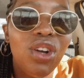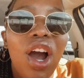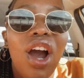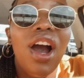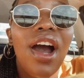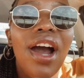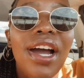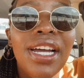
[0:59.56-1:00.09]

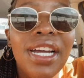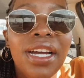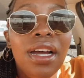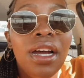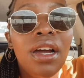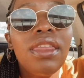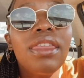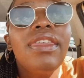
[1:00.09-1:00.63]
car.
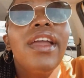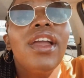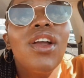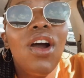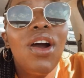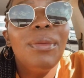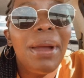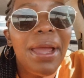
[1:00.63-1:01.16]
Thank
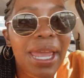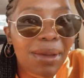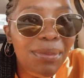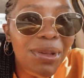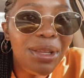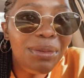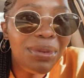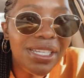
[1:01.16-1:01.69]
God my
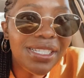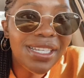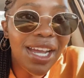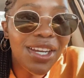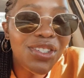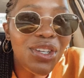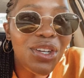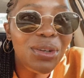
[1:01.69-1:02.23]
Airbnb is
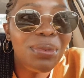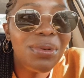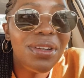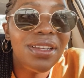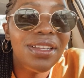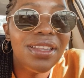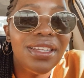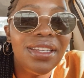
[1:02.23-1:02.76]
actually
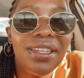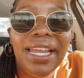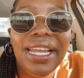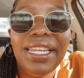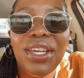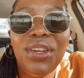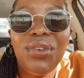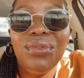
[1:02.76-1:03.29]
open. The
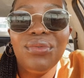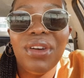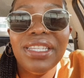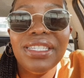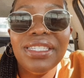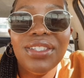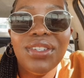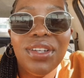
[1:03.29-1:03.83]
lady who
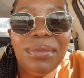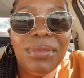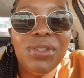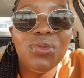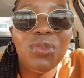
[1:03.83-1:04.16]
runs it, her name is